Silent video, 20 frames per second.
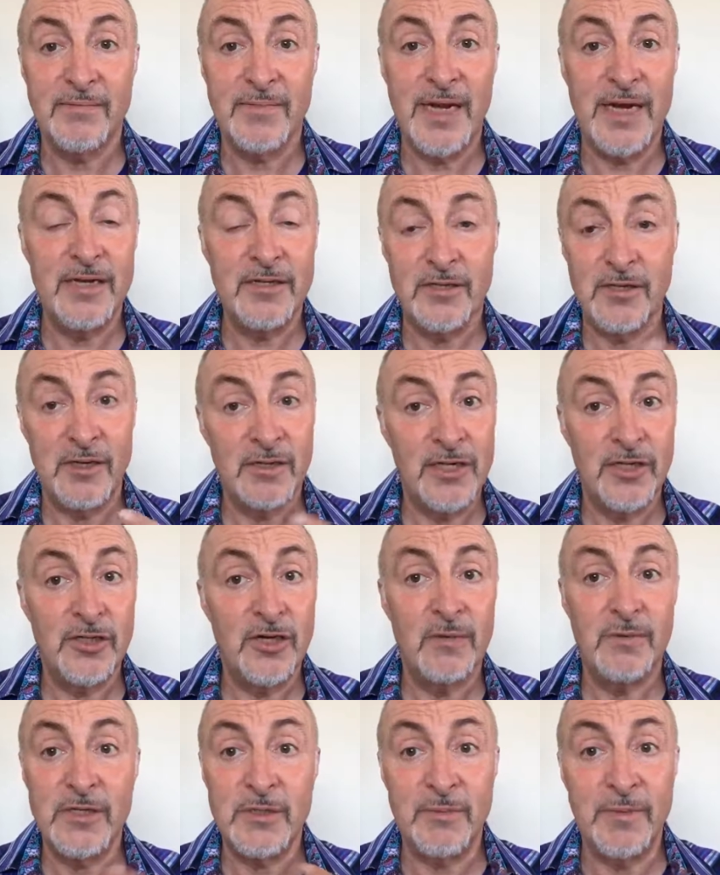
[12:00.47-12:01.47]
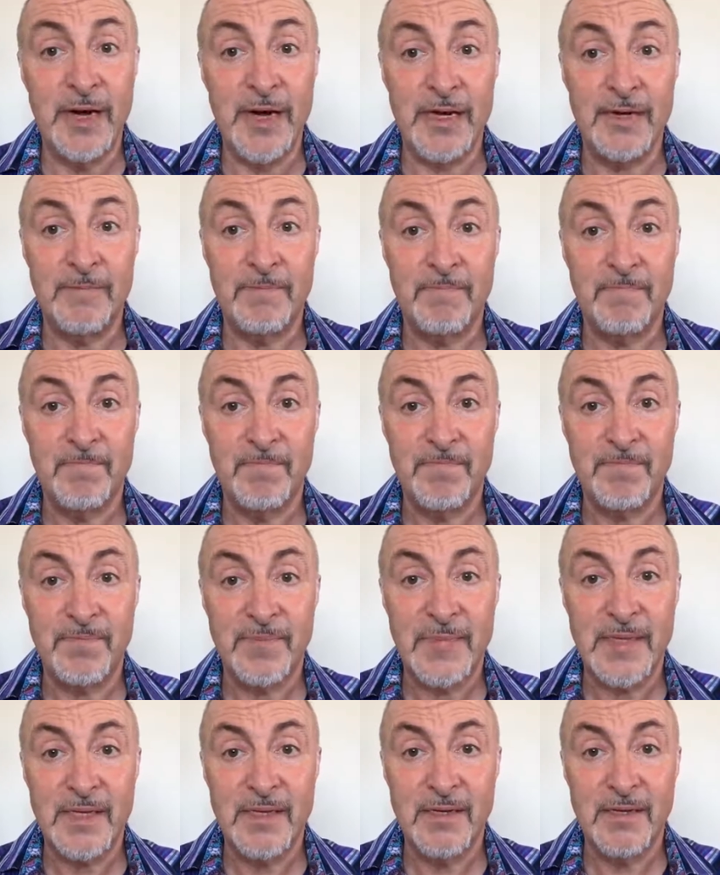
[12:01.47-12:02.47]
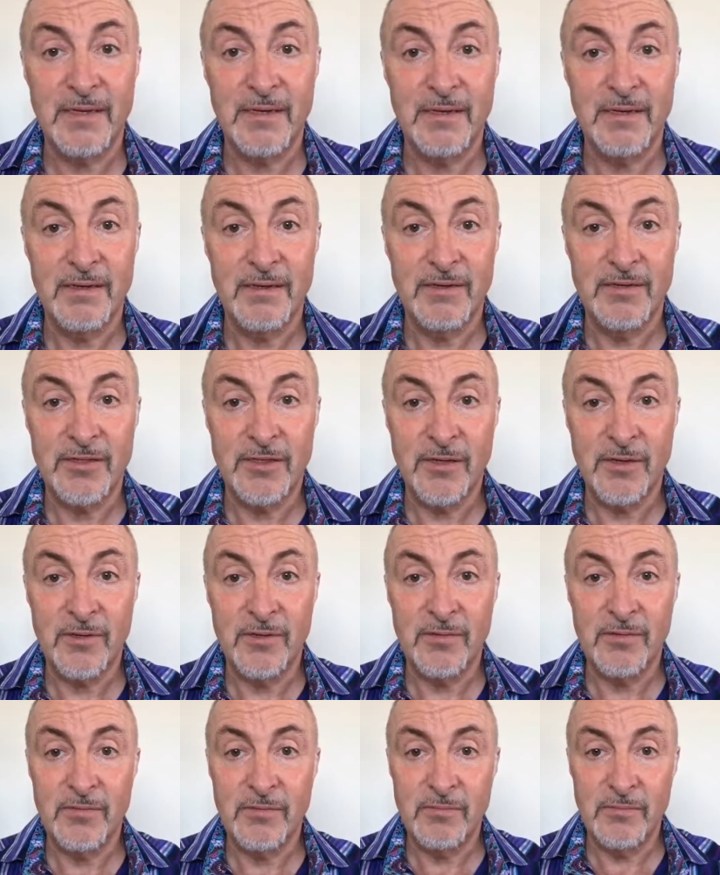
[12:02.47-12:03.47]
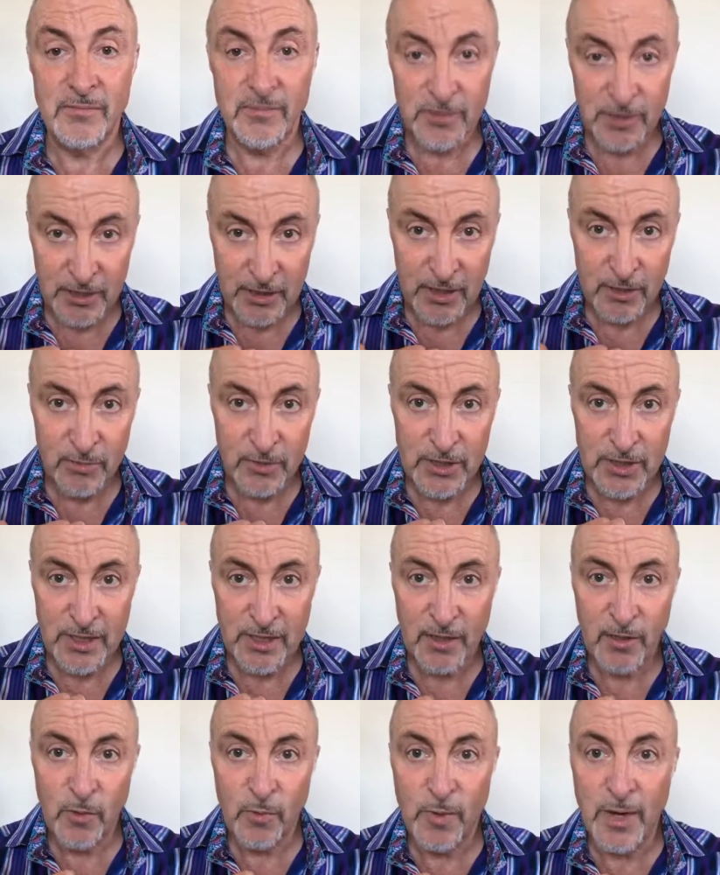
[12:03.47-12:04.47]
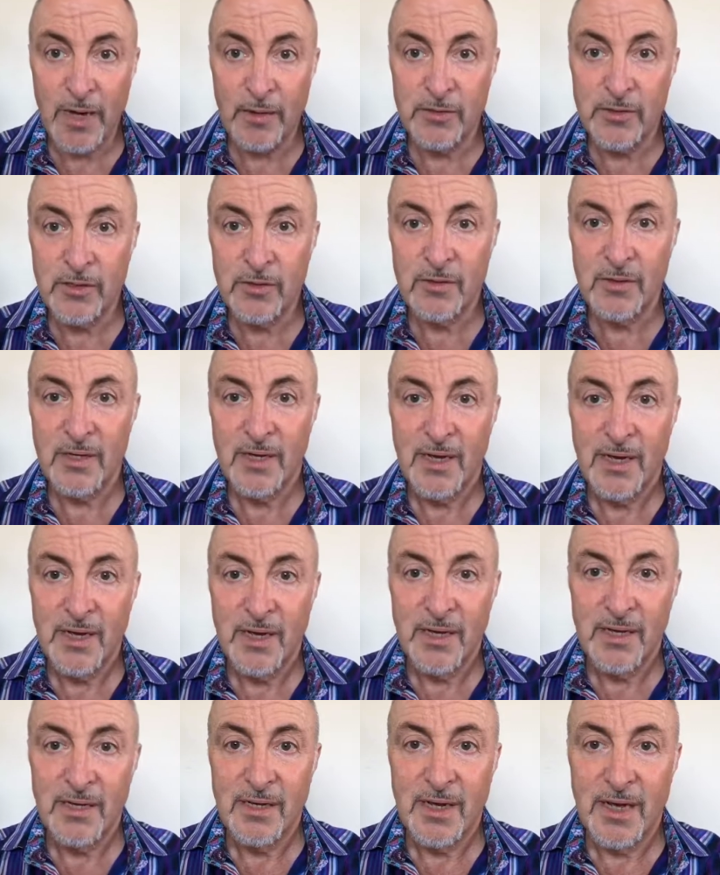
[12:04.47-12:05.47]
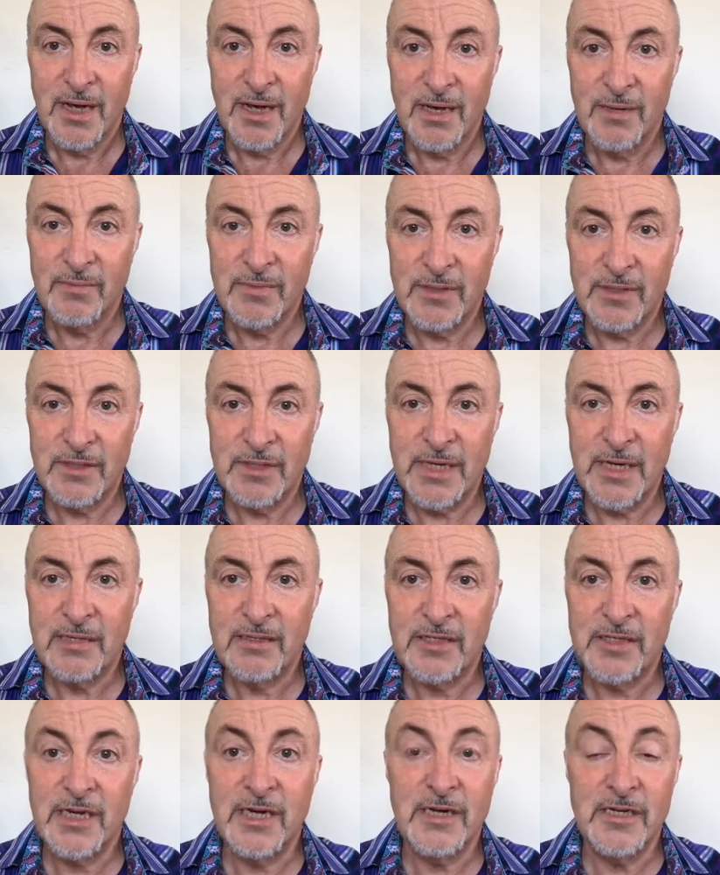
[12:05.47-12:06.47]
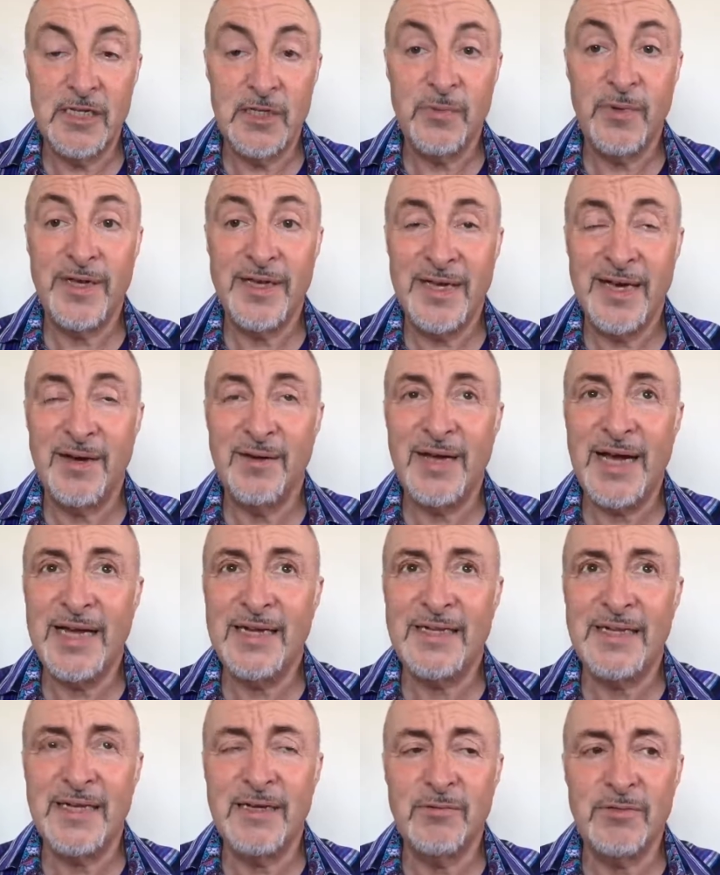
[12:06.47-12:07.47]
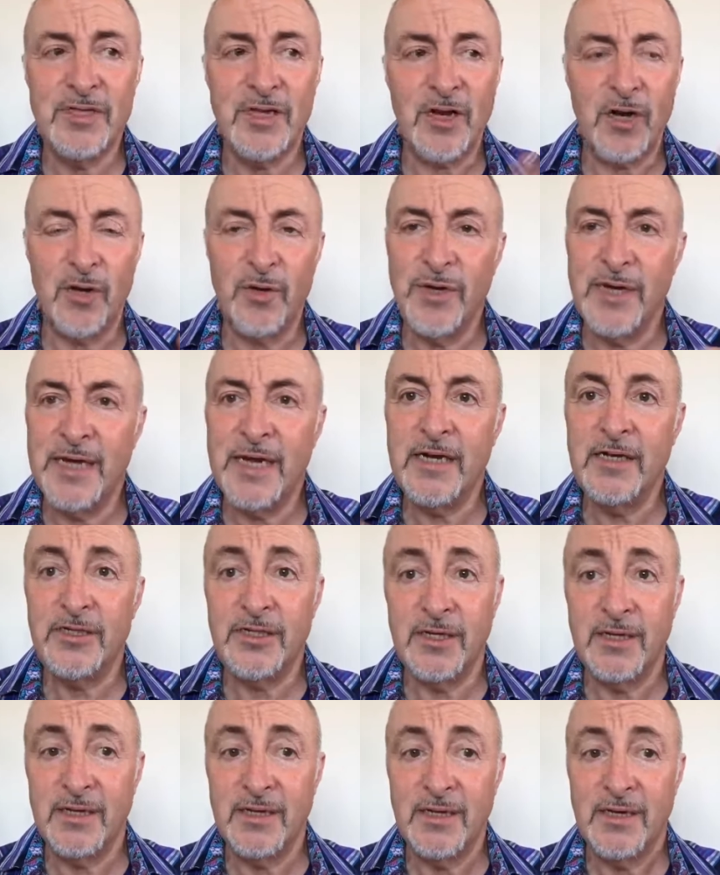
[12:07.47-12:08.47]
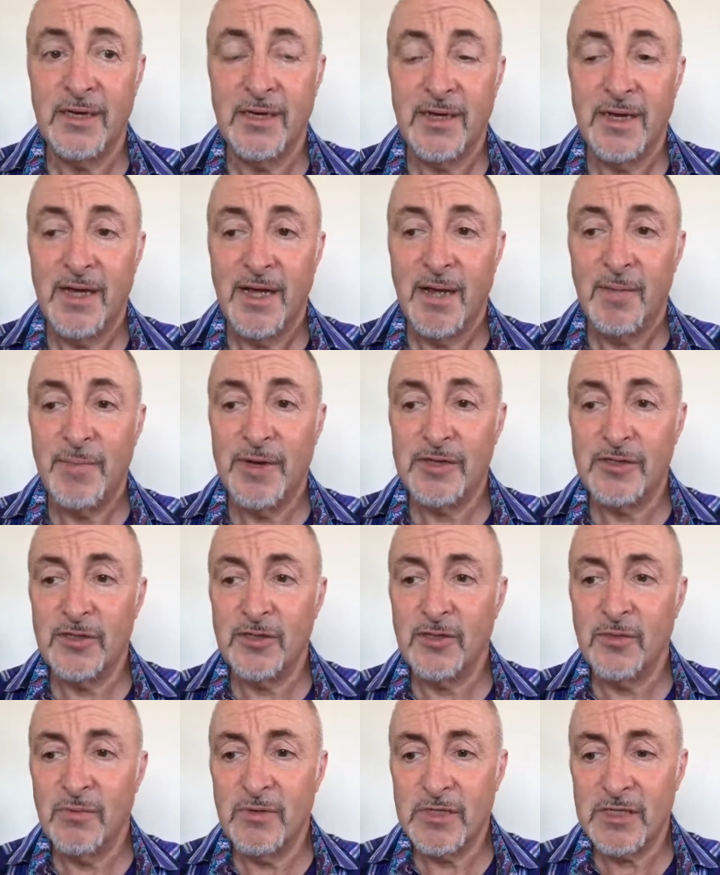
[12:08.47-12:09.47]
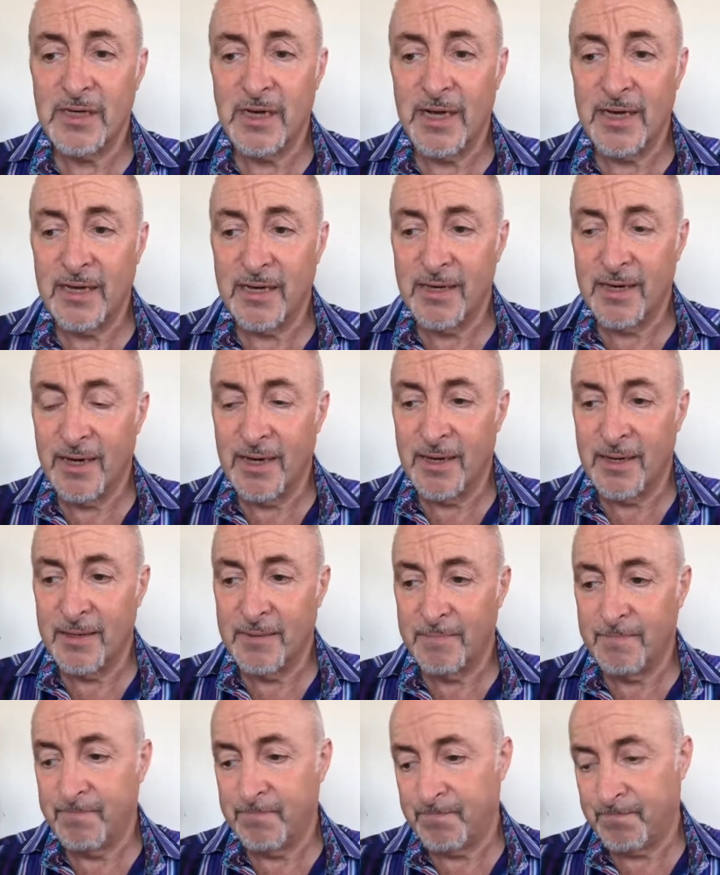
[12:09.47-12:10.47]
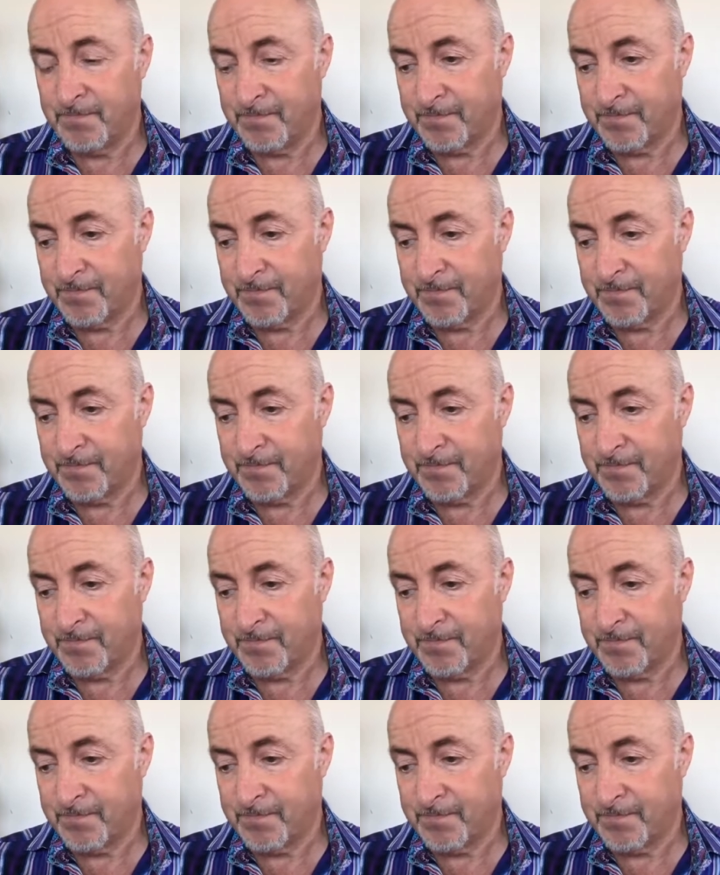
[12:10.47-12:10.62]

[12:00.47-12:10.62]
And it's not their job, it's mine. So Justina was saying, oh wow, too um, said sickly sweet. Yeah, it had it was a cloying energy because it was almost like um,